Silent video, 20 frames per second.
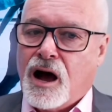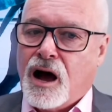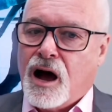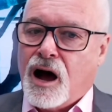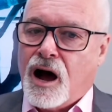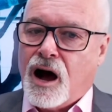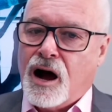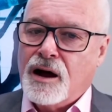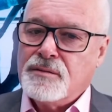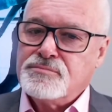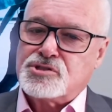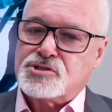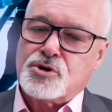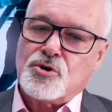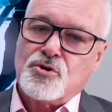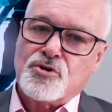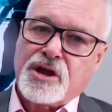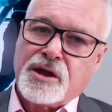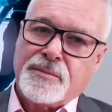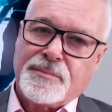I'm
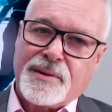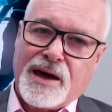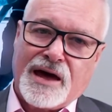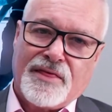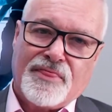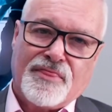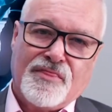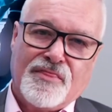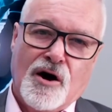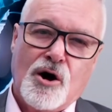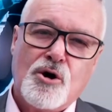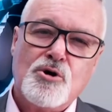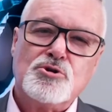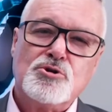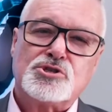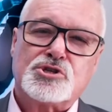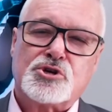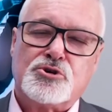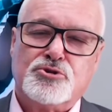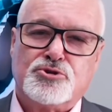talking about
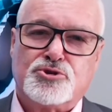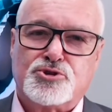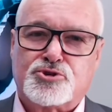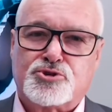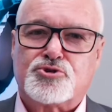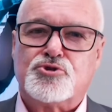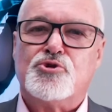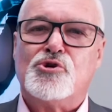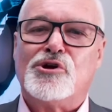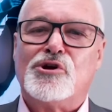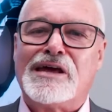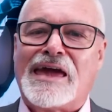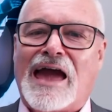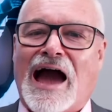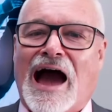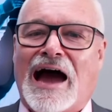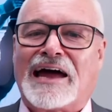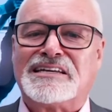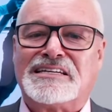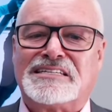those who truly
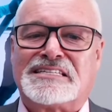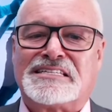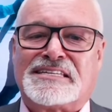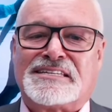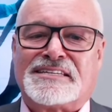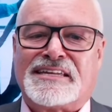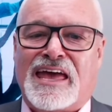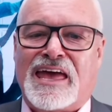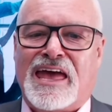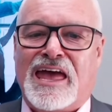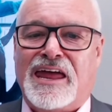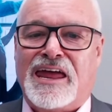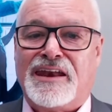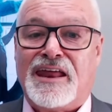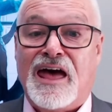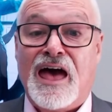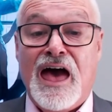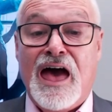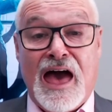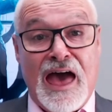understand
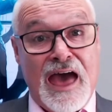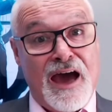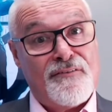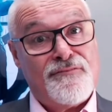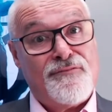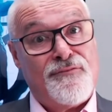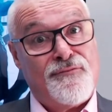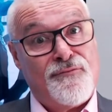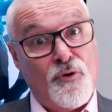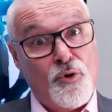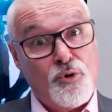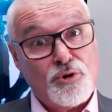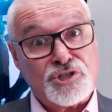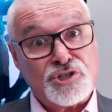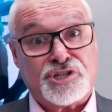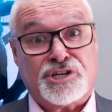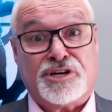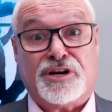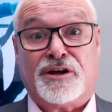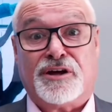how
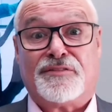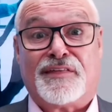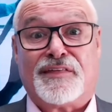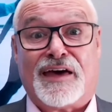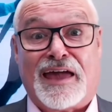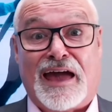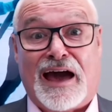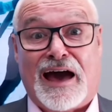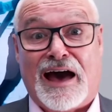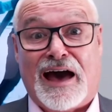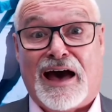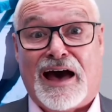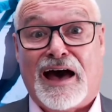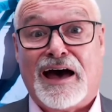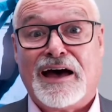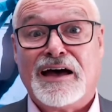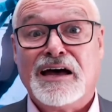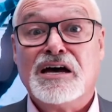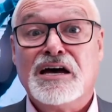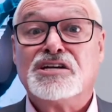fortunate they are